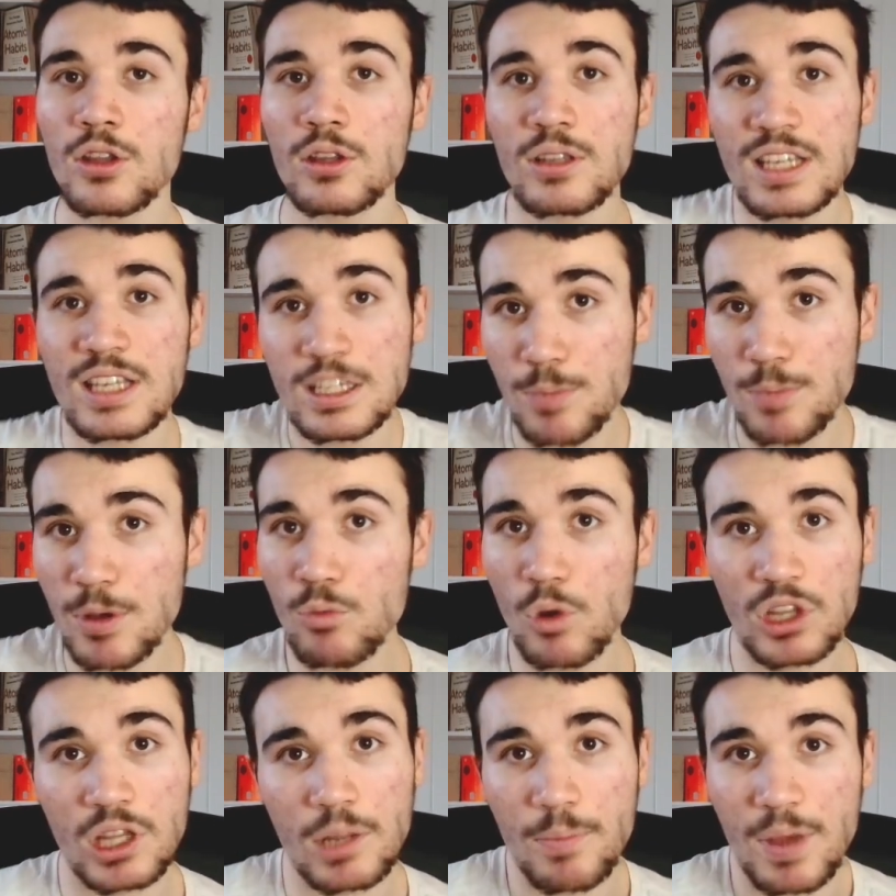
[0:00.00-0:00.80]
He's been
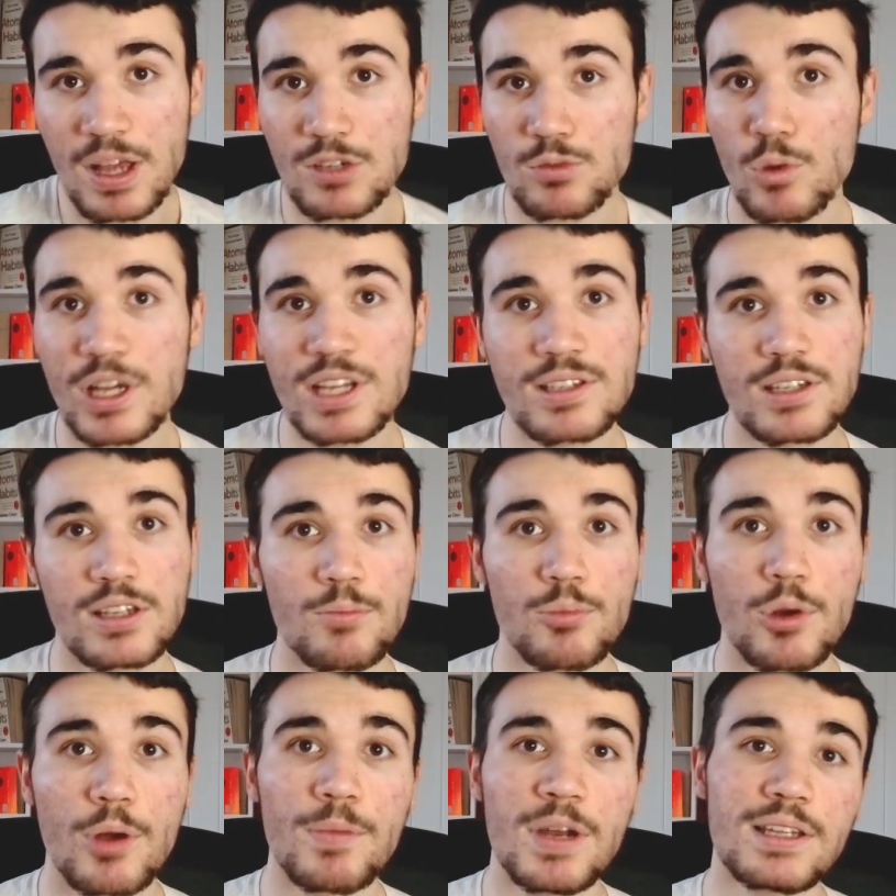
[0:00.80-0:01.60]
one of the best wingers in the
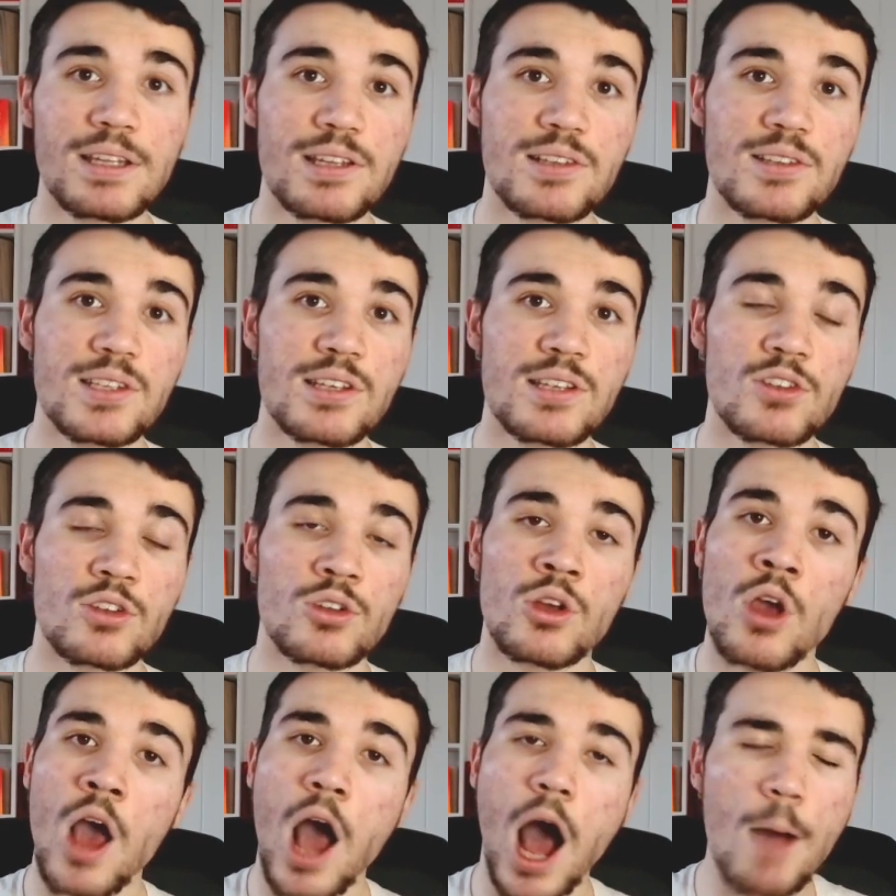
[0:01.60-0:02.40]
Premier League this season.
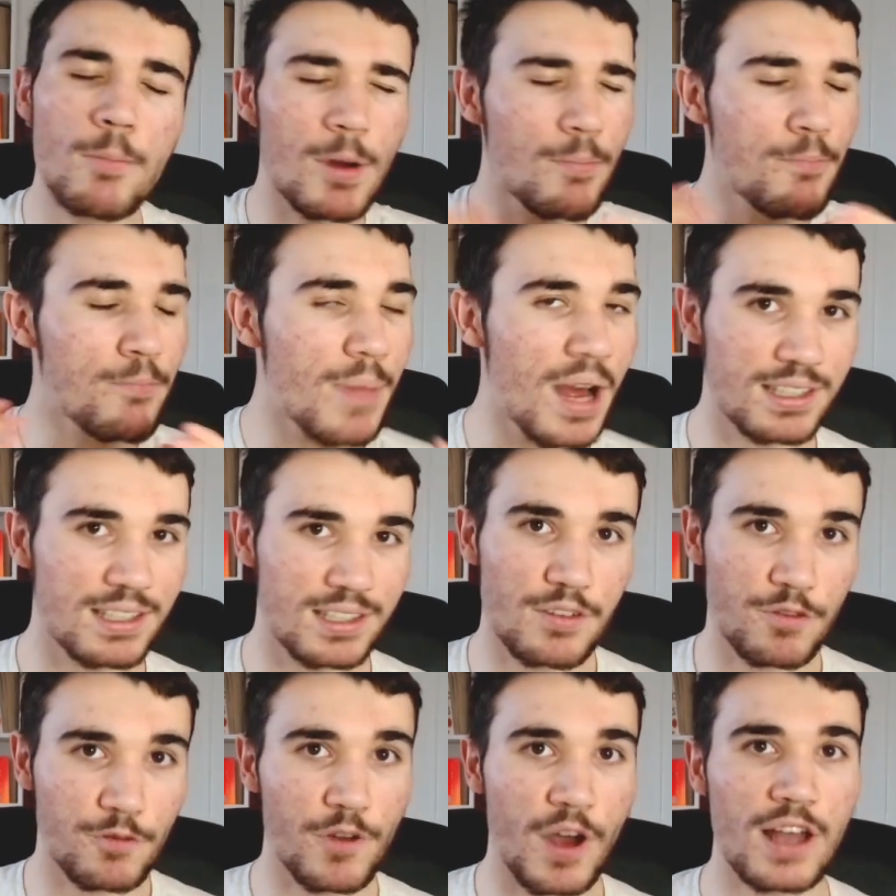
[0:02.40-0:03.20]
I'm a
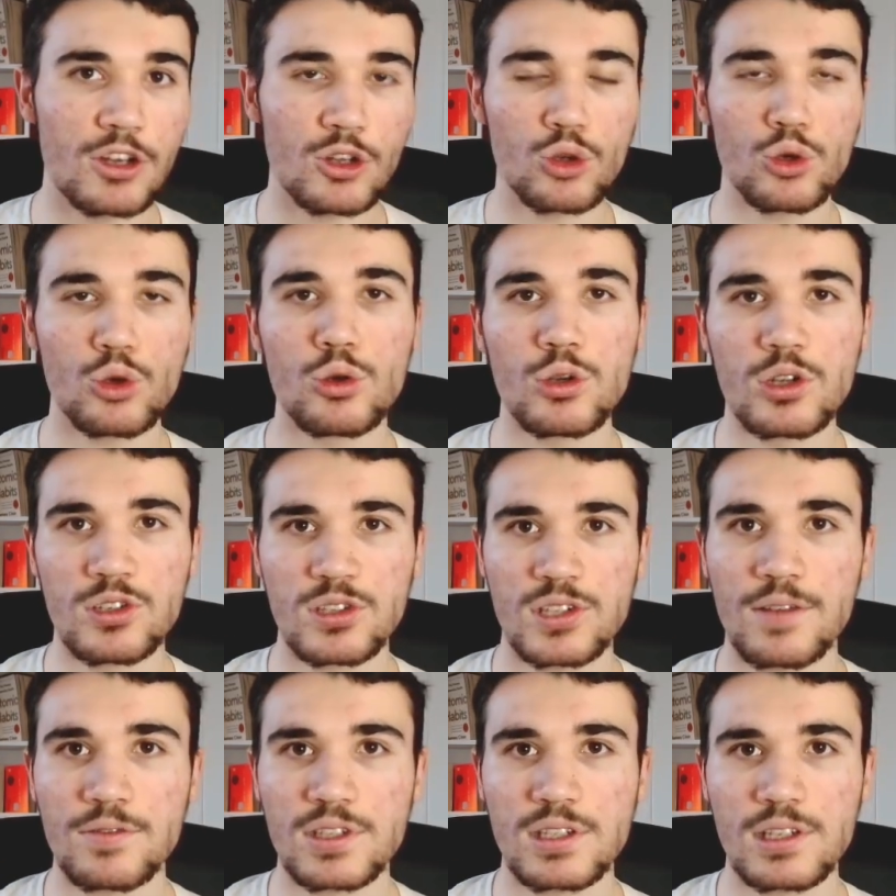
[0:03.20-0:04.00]
massive fan of
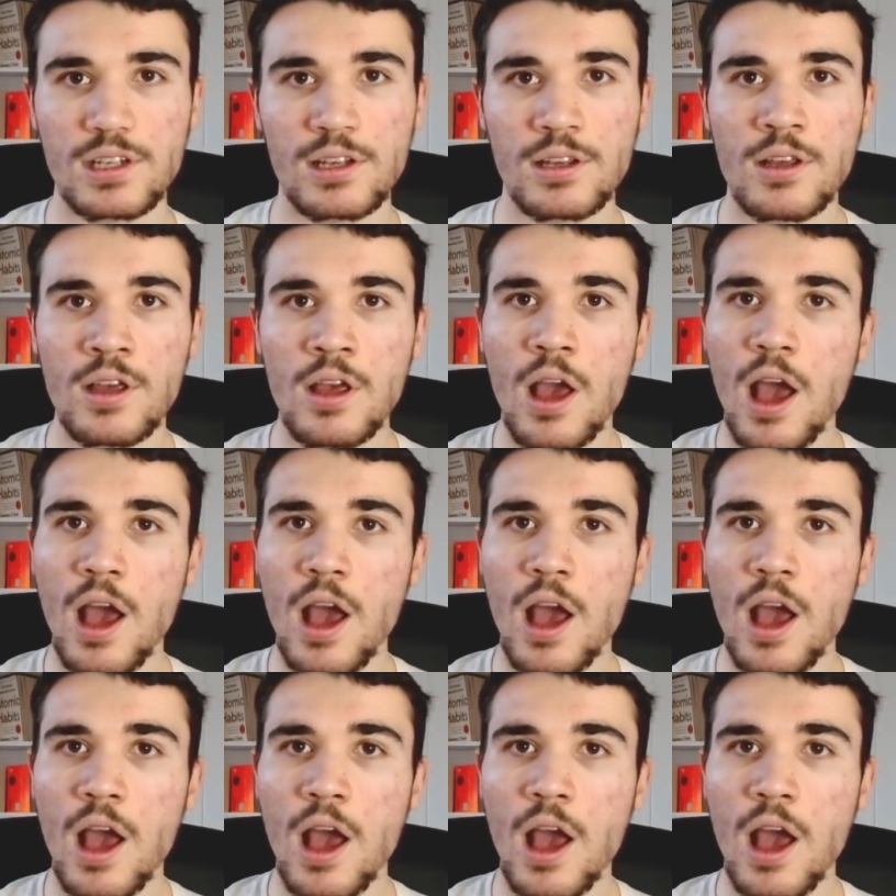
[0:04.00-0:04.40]
Kulusevski.